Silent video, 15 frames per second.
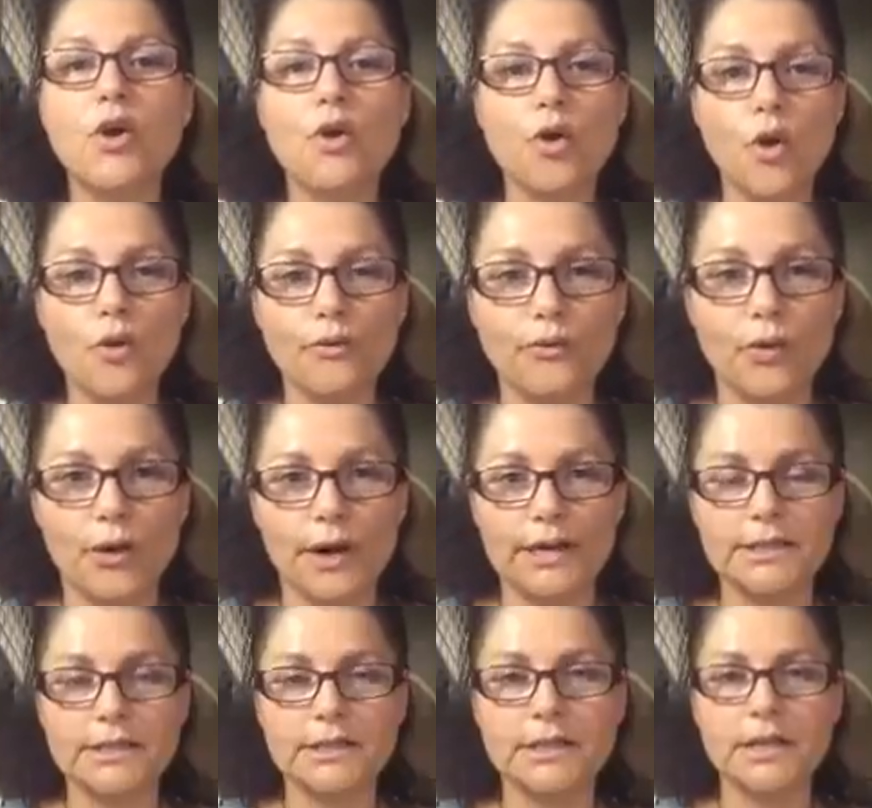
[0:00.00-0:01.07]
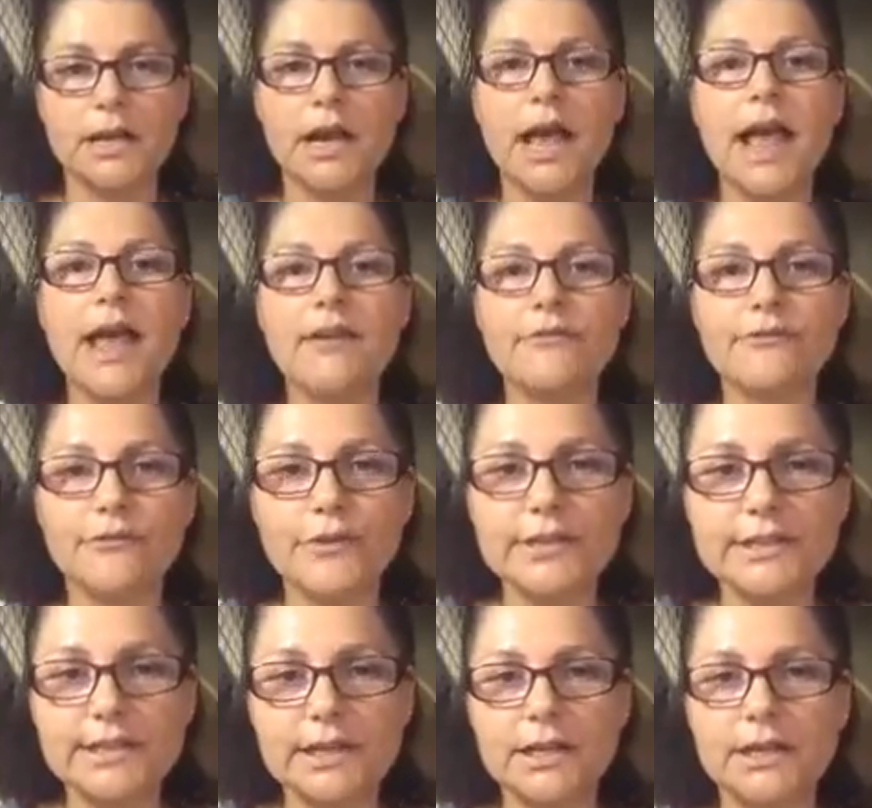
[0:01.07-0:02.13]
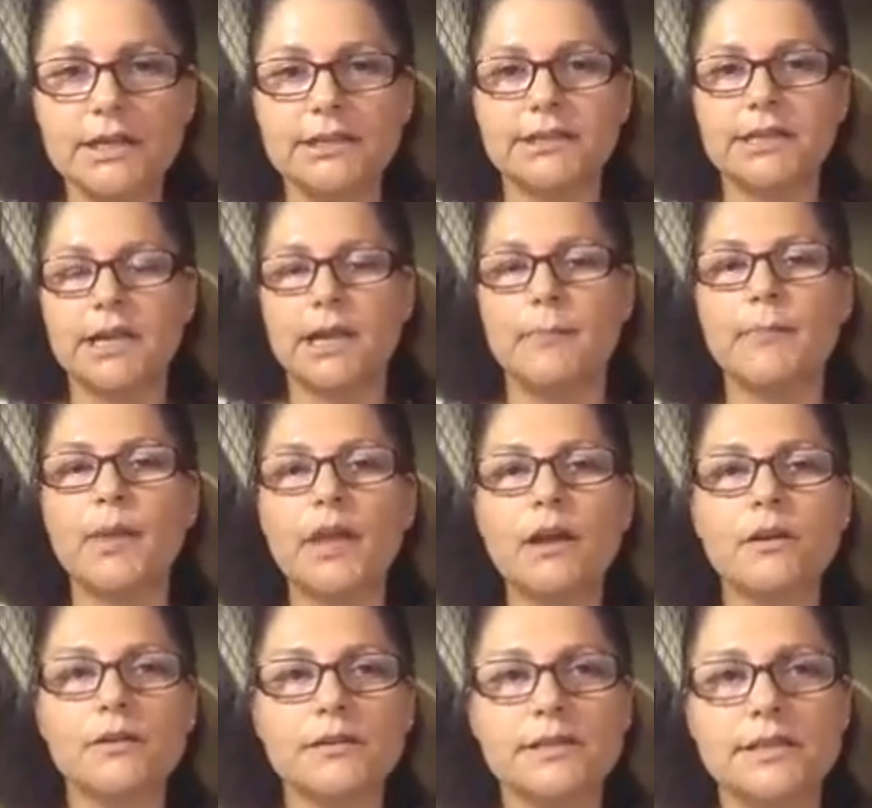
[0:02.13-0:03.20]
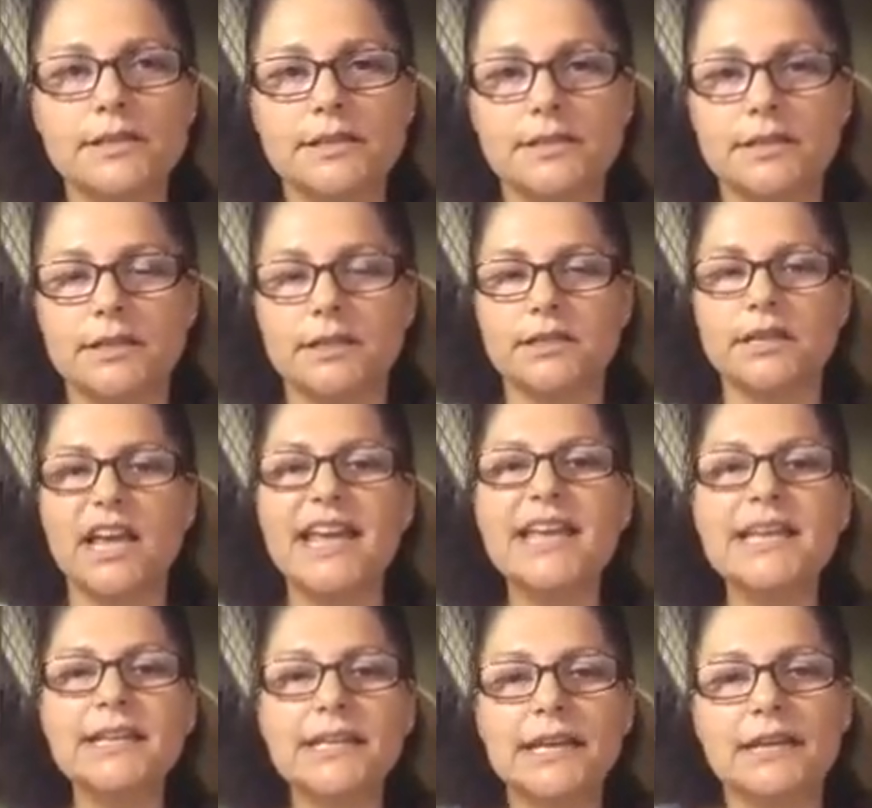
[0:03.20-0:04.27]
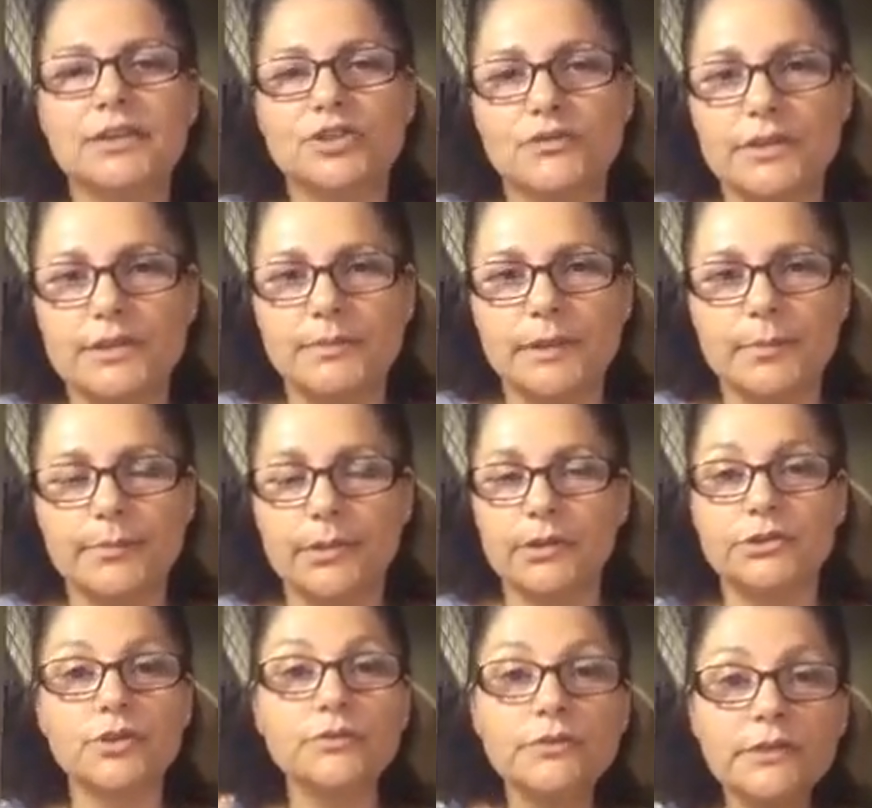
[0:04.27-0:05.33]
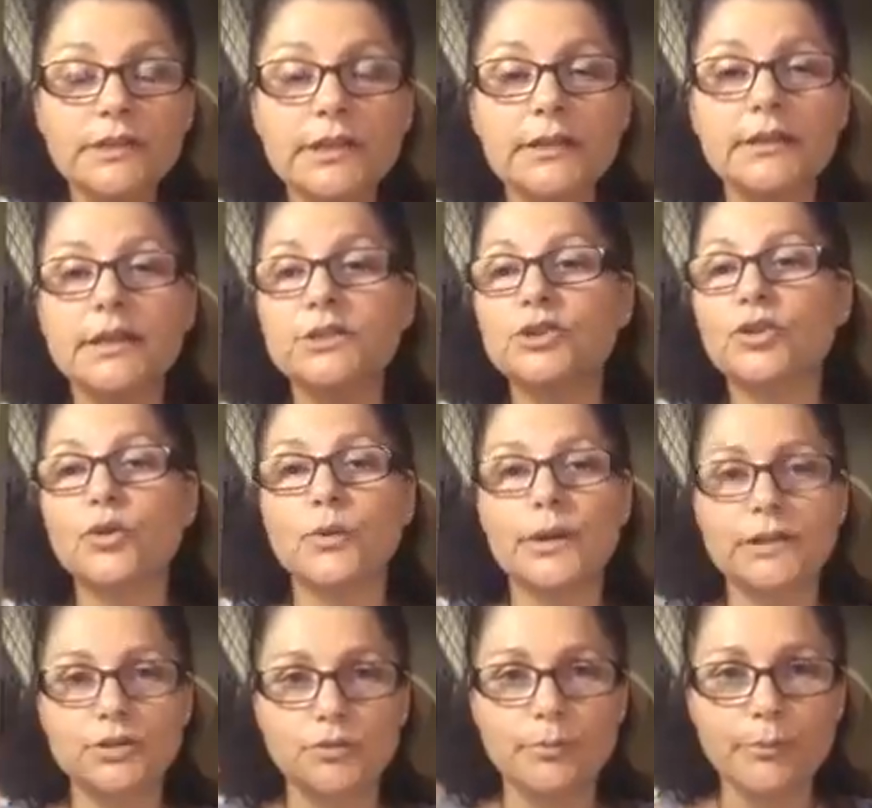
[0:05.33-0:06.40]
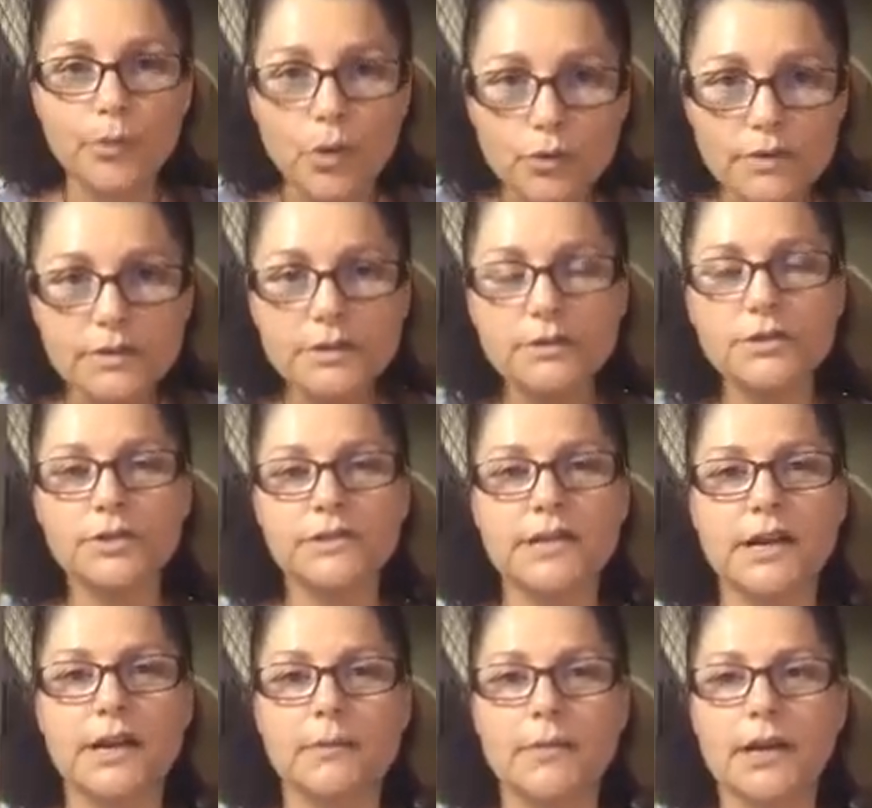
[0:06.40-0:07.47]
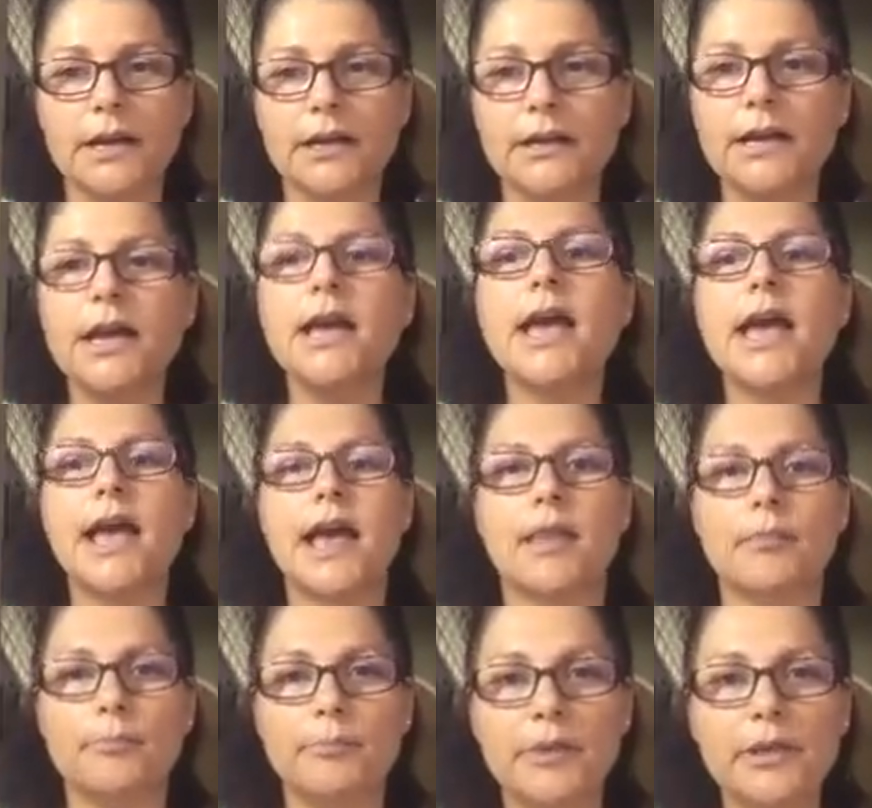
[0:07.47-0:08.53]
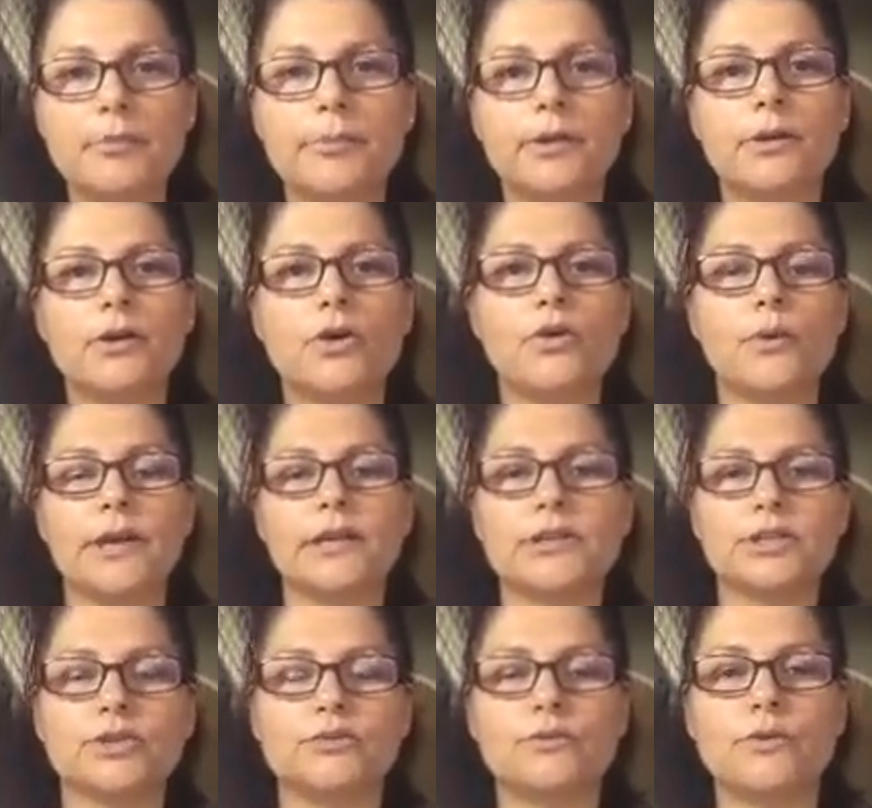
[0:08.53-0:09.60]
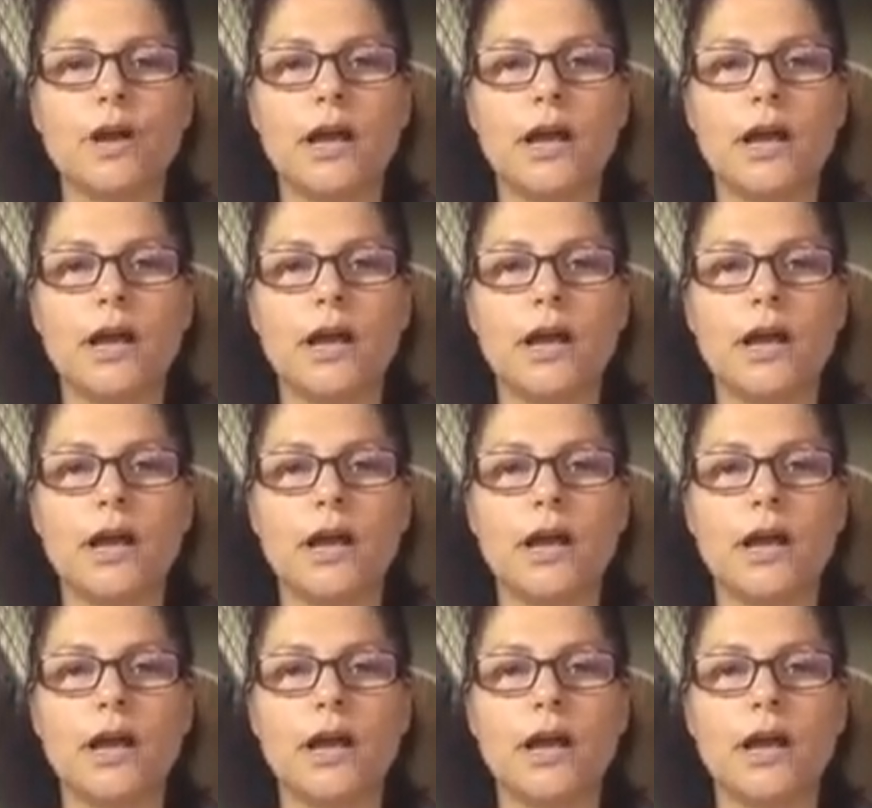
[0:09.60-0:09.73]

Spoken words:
Go for it every single day. Be consistent. Engage with people. Don't think that you're going to post on your timeline and people are going to